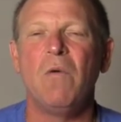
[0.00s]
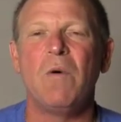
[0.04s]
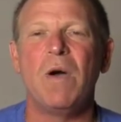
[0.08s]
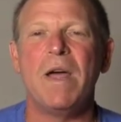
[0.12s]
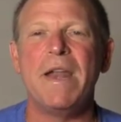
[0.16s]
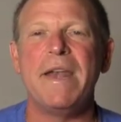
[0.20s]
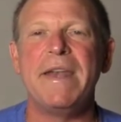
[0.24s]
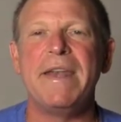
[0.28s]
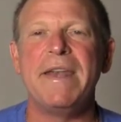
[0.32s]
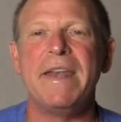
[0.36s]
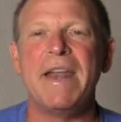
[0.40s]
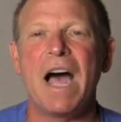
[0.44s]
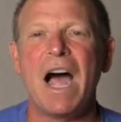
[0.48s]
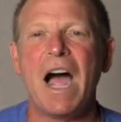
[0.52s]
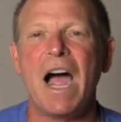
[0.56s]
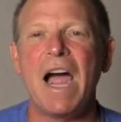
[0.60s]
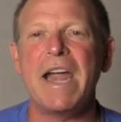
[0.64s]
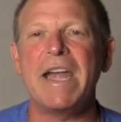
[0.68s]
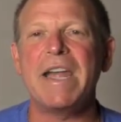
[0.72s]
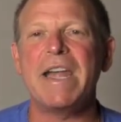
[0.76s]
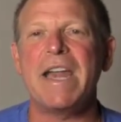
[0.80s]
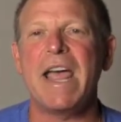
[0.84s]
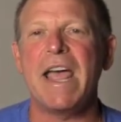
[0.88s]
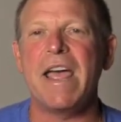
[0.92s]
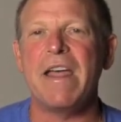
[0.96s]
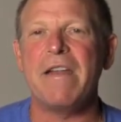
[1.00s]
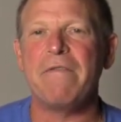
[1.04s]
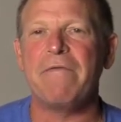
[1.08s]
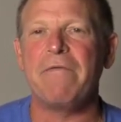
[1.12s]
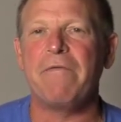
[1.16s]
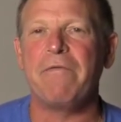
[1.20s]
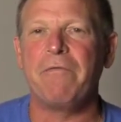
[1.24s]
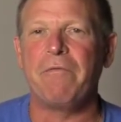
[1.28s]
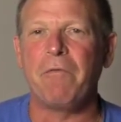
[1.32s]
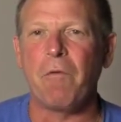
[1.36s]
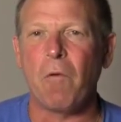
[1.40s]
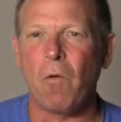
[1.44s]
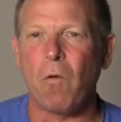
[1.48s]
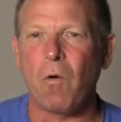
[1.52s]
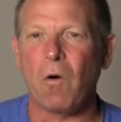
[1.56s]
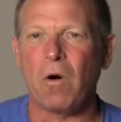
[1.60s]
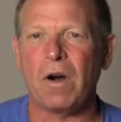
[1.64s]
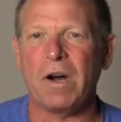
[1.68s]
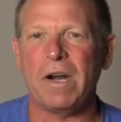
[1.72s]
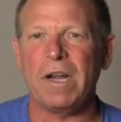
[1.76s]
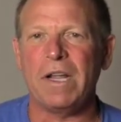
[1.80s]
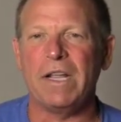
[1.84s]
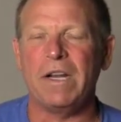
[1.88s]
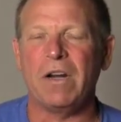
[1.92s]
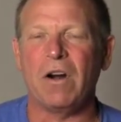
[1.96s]
Went
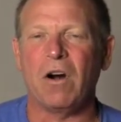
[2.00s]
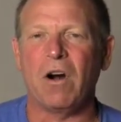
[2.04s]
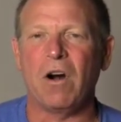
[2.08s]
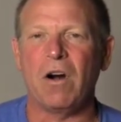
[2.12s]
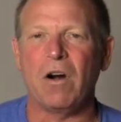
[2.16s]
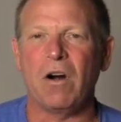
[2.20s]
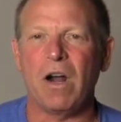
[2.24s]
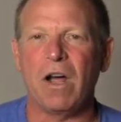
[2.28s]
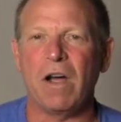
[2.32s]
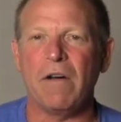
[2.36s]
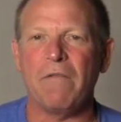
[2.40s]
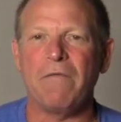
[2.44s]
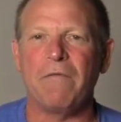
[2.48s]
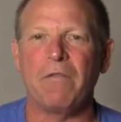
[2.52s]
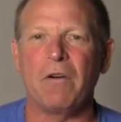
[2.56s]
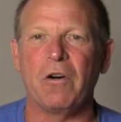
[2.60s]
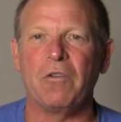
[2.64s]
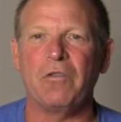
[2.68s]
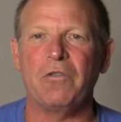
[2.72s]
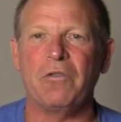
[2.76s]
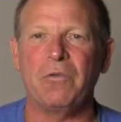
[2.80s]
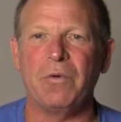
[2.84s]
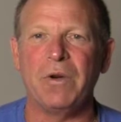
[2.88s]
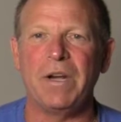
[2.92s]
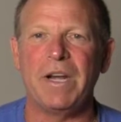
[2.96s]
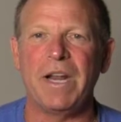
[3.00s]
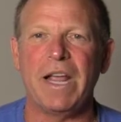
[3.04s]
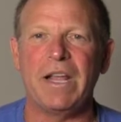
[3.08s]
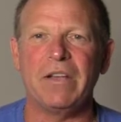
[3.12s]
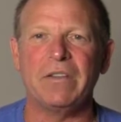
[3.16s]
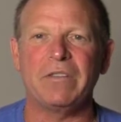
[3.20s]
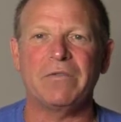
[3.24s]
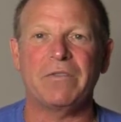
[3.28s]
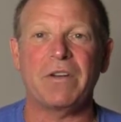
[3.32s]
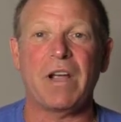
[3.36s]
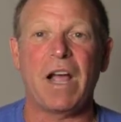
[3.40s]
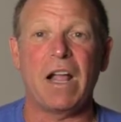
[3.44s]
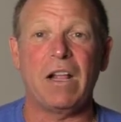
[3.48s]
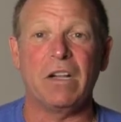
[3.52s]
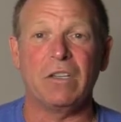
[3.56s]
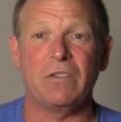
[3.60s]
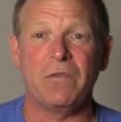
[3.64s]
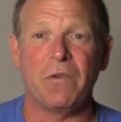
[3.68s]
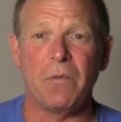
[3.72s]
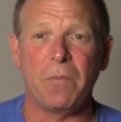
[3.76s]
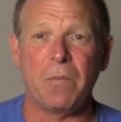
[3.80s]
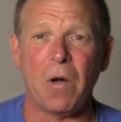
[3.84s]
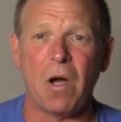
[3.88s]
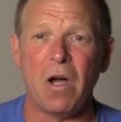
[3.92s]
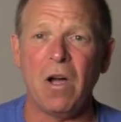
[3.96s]
9-4 in our first 3 days of college
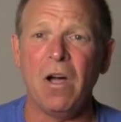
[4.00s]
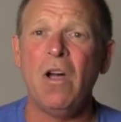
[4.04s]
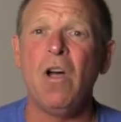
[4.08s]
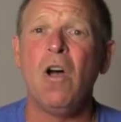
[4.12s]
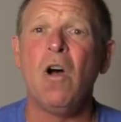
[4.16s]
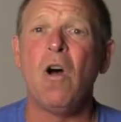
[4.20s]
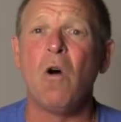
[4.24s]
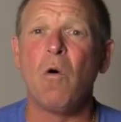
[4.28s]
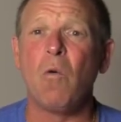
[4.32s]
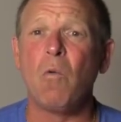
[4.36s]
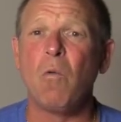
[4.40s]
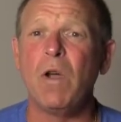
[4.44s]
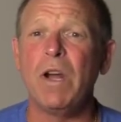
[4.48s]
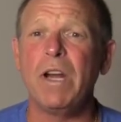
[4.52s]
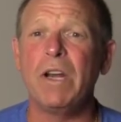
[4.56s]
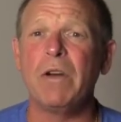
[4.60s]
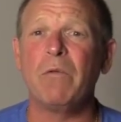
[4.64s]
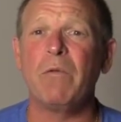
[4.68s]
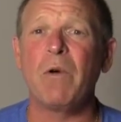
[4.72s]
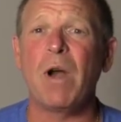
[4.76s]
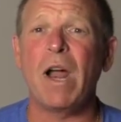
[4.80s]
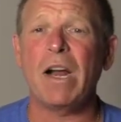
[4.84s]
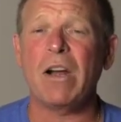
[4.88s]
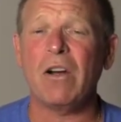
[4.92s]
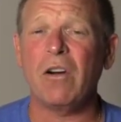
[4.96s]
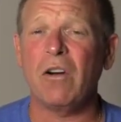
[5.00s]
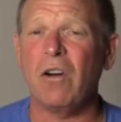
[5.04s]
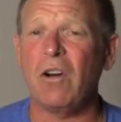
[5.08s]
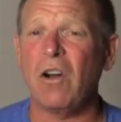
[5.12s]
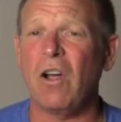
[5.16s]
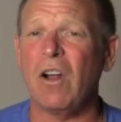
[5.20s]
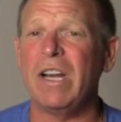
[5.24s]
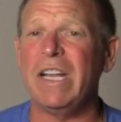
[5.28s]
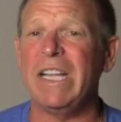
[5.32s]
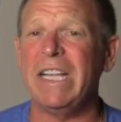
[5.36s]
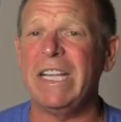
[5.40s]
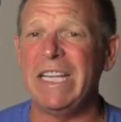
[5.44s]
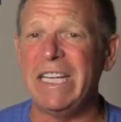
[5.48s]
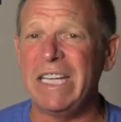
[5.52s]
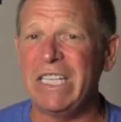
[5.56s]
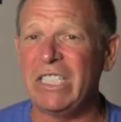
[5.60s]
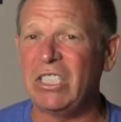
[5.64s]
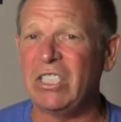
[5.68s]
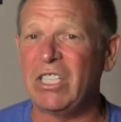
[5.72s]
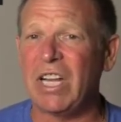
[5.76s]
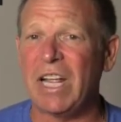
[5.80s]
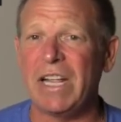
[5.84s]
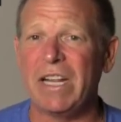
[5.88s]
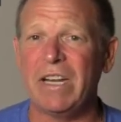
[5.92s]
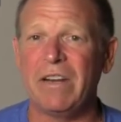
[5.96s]
football. A winning record on
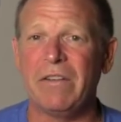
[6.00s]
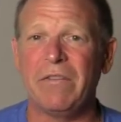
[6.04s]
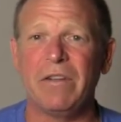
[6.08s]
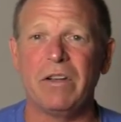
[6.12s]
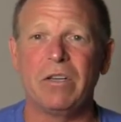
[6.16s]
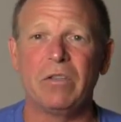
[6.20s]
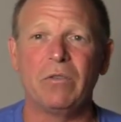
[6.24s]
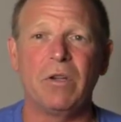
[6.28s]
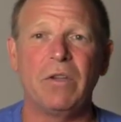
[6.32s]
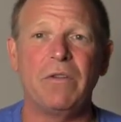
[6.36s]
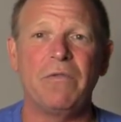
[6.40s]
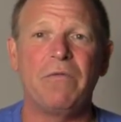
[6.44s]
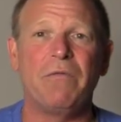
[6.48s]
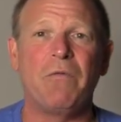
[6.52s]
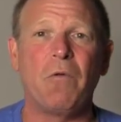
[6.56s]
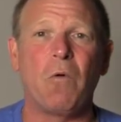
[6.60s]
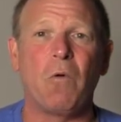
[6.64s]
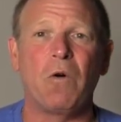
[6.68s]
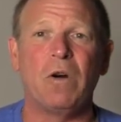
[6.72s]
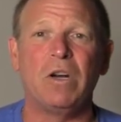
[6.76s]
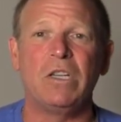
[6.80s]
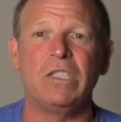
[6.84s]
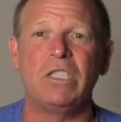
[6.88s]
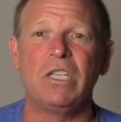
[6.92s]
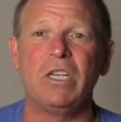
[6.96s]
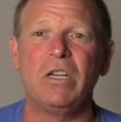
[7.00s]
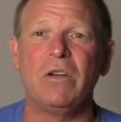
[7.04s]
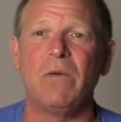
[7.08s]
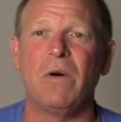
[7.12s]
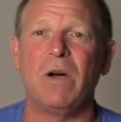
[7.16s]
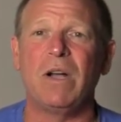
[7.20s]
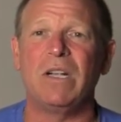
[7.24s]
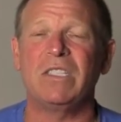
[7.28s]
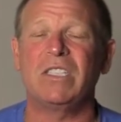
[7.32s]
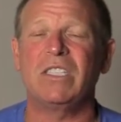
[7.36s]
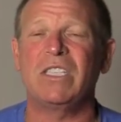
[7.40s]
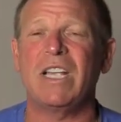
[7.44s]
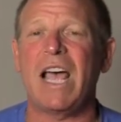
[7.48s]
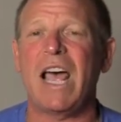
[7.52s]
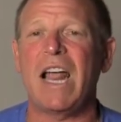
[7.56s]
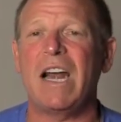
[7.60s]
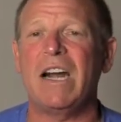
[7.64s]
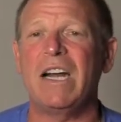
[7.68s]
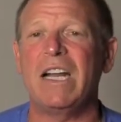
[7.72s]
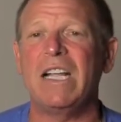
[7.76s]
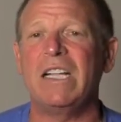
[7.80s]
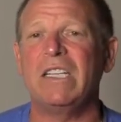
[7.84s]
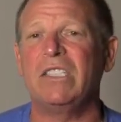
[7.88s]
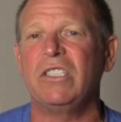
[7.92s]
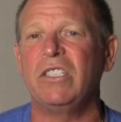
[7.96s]
each day individually. 4-2 on
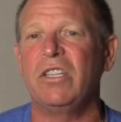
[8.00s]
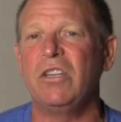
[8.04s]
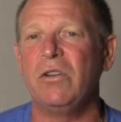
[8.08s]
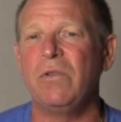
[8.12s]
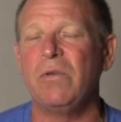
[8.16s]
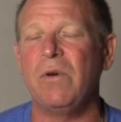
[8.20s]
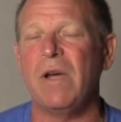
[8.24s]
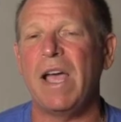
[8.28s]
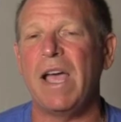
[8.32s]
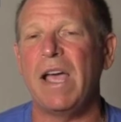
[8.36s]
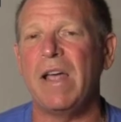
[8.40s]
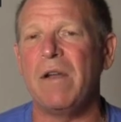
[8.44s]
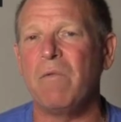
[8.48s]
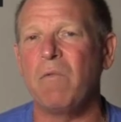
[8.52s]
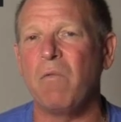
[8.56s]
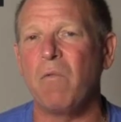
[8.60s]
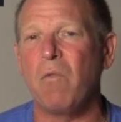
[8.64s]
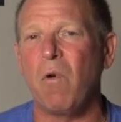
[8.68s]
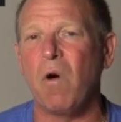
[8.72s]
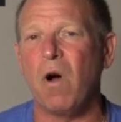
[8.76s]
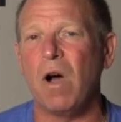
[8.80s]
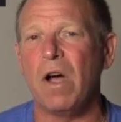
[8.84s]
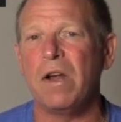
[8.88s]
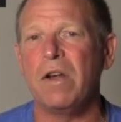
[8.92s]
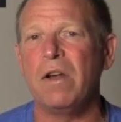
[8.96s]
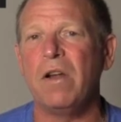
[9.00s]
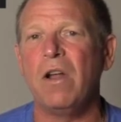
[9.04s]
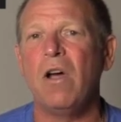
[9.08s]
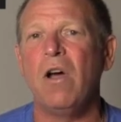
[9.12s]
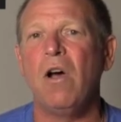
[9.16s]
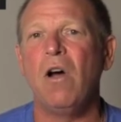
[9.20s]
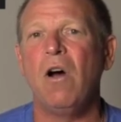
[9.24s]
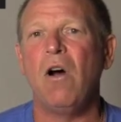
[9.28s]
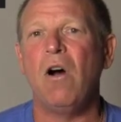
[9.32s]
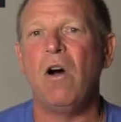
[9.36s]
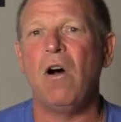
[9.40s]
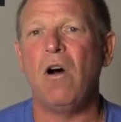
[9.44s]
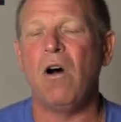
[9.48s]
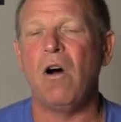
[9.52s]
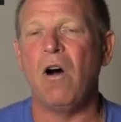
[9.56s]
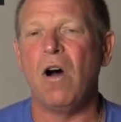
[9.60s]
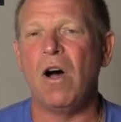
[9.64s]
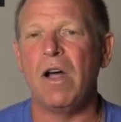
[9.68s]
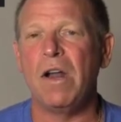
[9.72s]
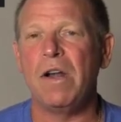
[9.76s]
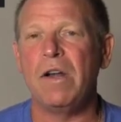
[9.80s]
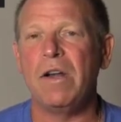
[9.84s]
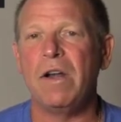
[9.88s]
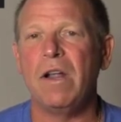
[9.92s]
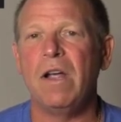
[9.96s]
Saturday. 2-1
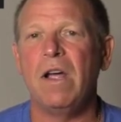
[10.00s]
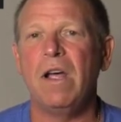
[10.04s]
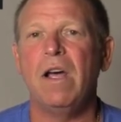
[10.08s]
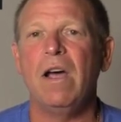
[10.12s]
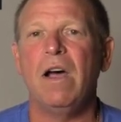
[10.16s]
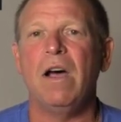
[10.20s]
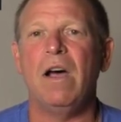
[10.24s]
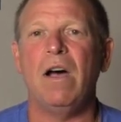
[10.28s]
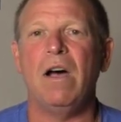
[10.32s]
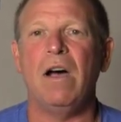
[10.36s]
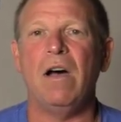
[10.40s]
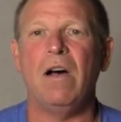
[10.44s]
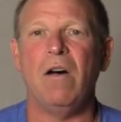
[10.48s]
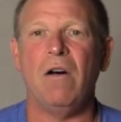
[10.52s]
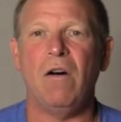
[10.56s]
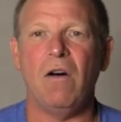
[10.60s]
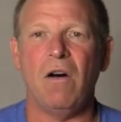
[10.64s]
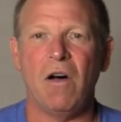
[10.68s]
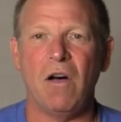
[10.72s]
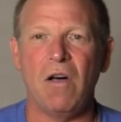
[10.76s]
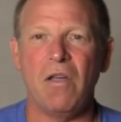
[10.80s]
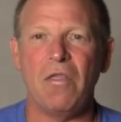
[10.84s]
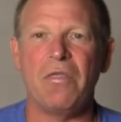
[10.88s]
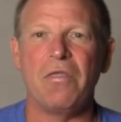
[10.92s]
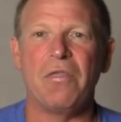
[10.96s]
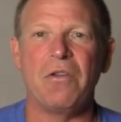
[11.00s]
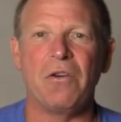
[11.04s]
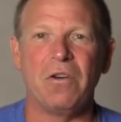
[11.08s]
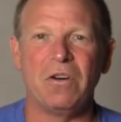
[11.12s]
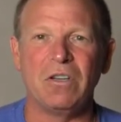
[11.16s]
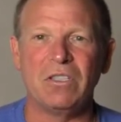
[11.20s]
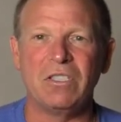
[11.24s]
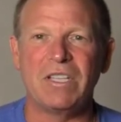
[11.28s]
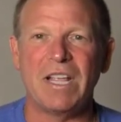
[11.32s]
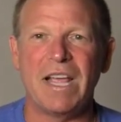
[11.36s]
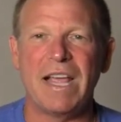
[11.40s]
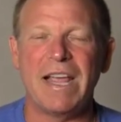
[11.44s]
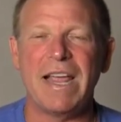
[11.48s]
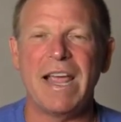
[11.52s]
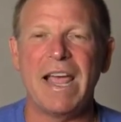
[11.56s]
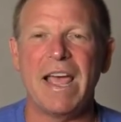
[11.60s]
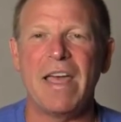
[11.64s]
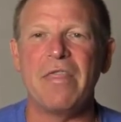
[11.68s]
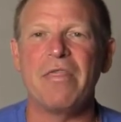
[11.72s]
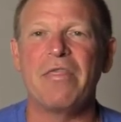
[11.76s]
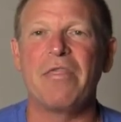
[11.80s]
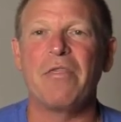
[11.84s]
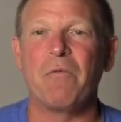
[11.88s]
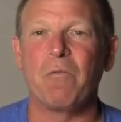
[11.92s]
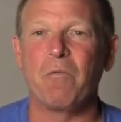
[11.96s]
on Thursday.
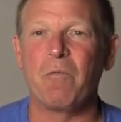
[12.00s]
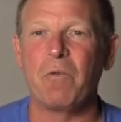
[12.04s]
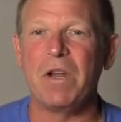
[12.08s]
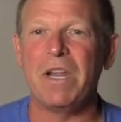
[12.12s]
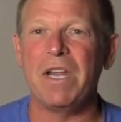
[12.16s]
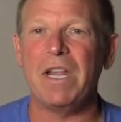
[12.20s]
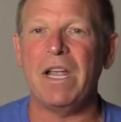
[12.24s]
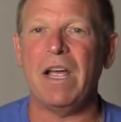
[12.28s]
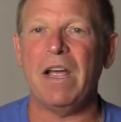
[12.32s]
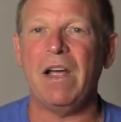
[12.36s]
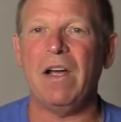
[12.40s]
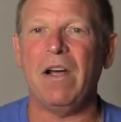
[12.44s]
And 3